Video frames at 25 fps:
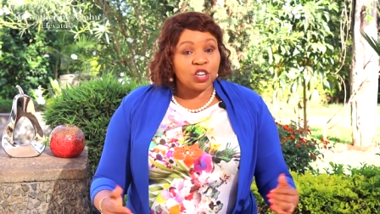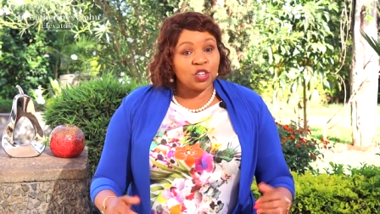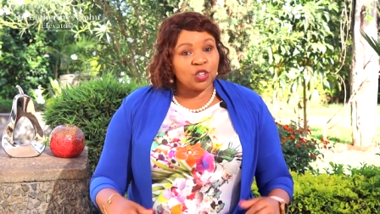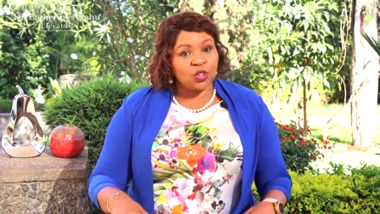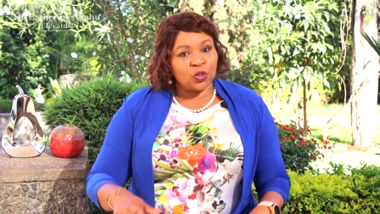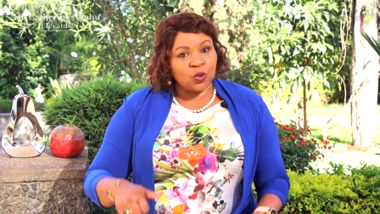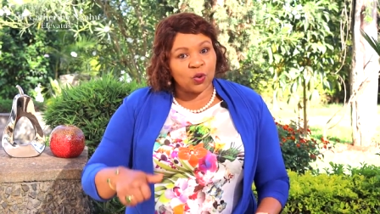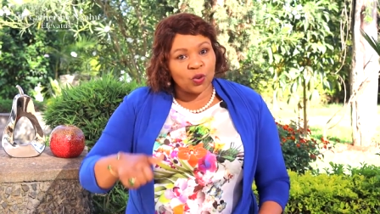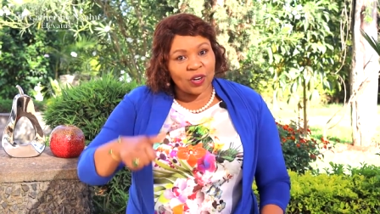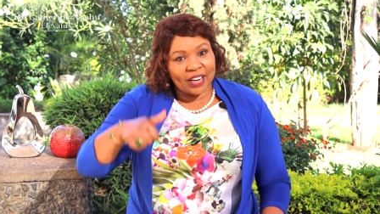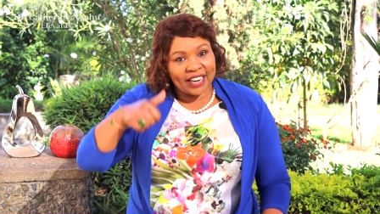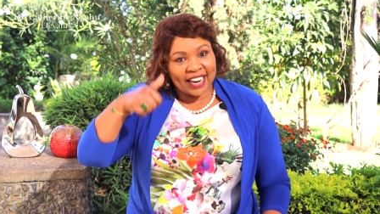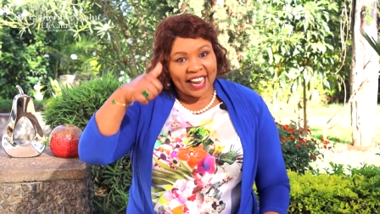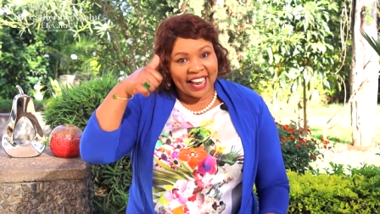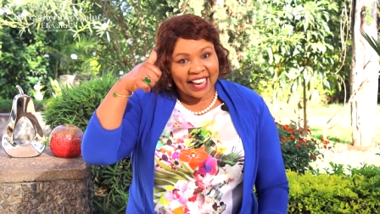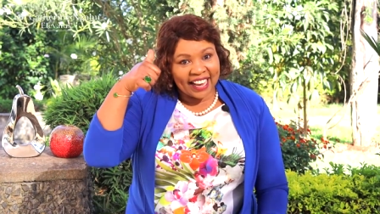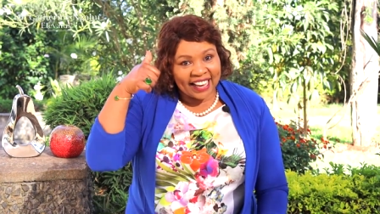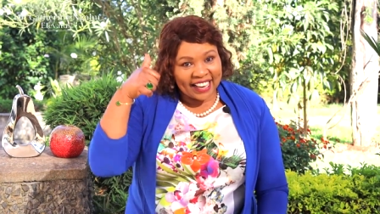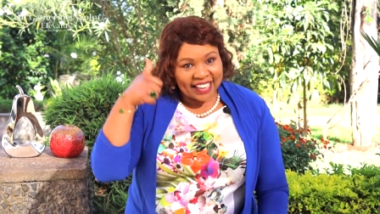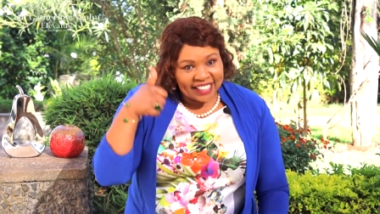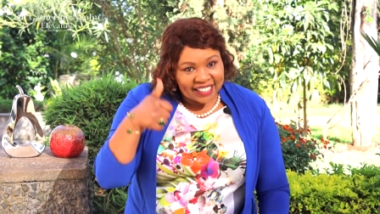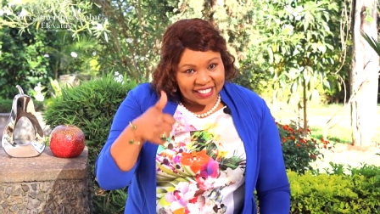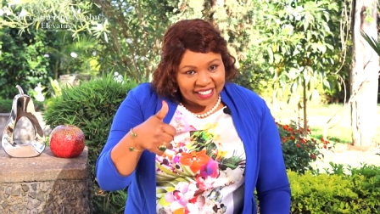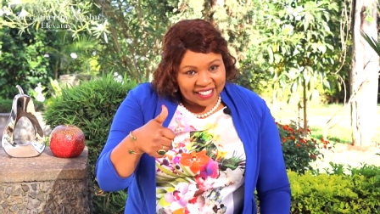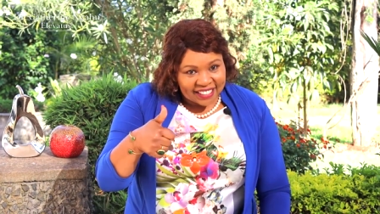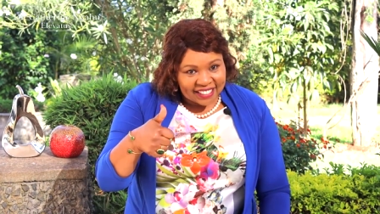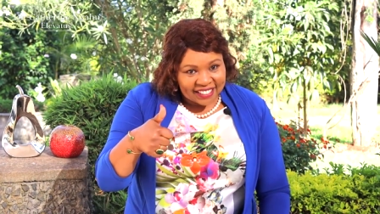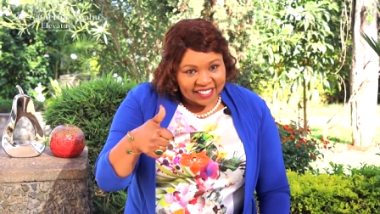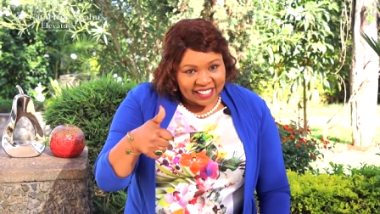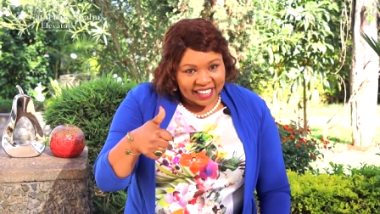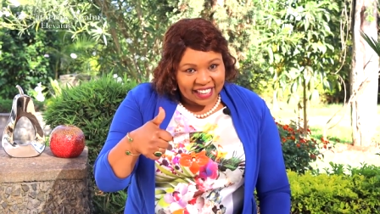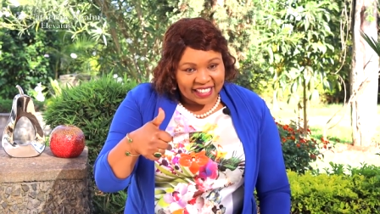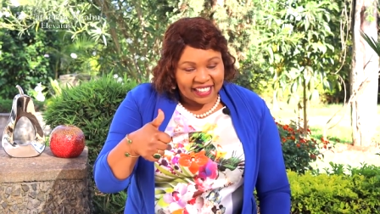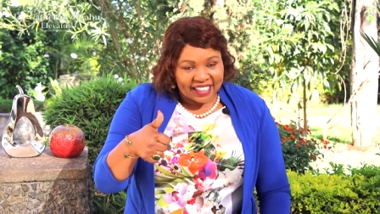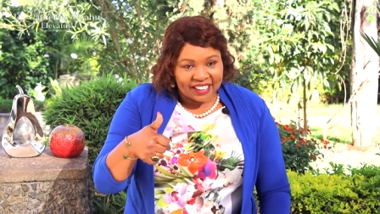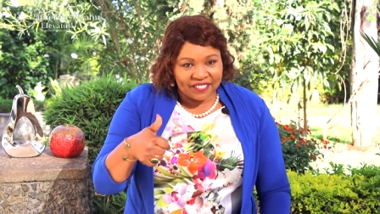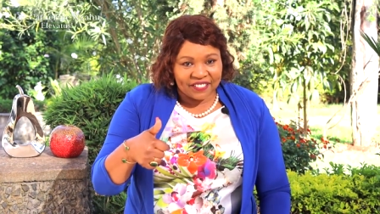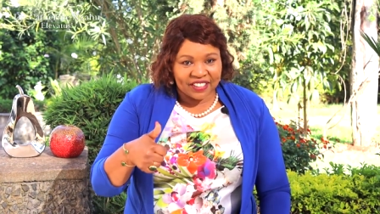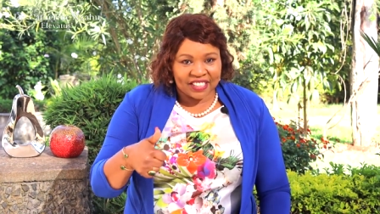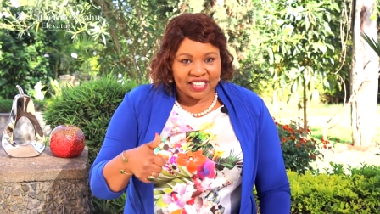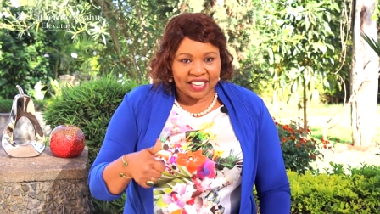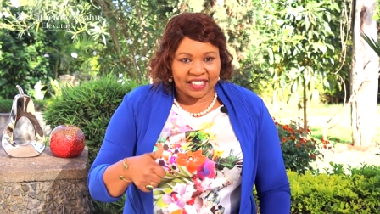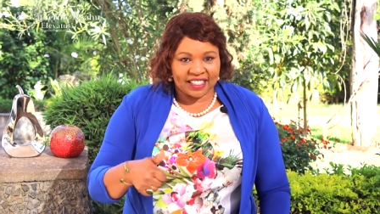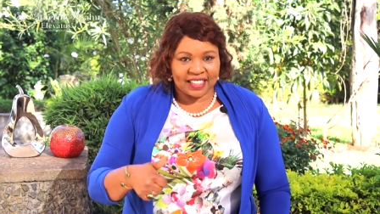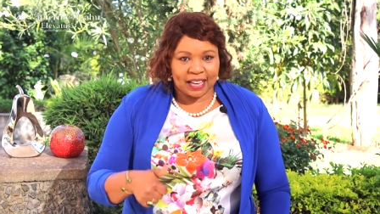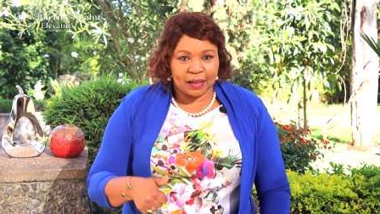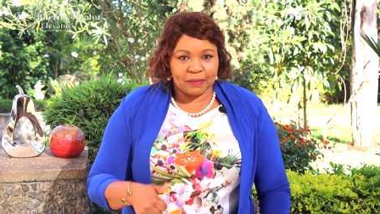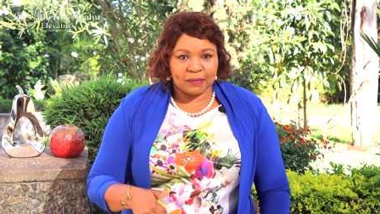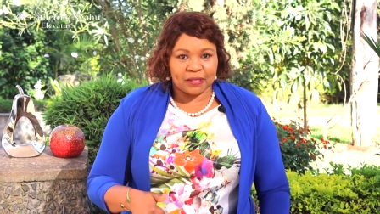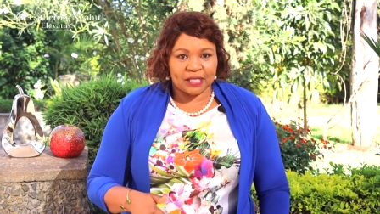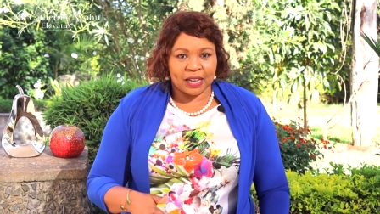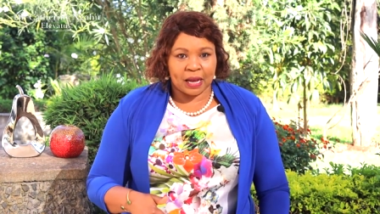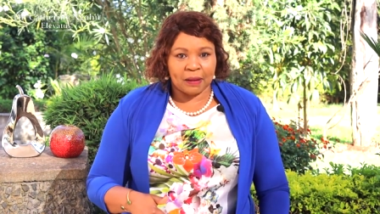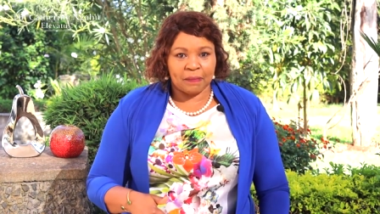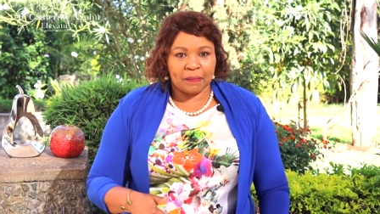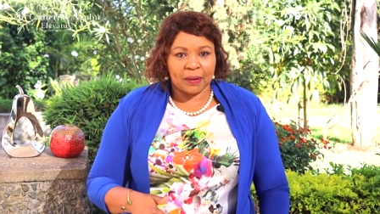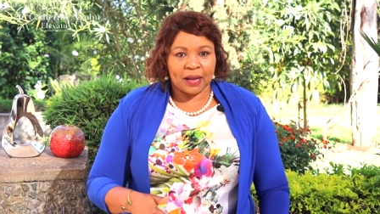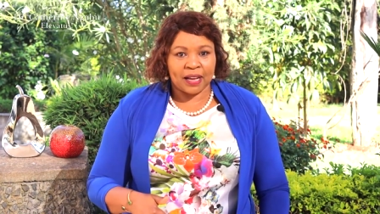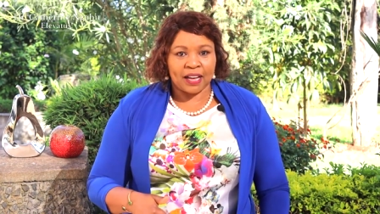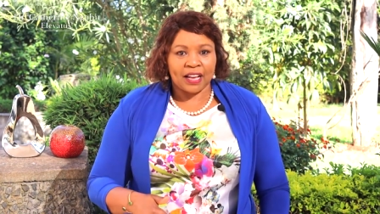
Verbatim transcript: Do like it and give it a thumbs up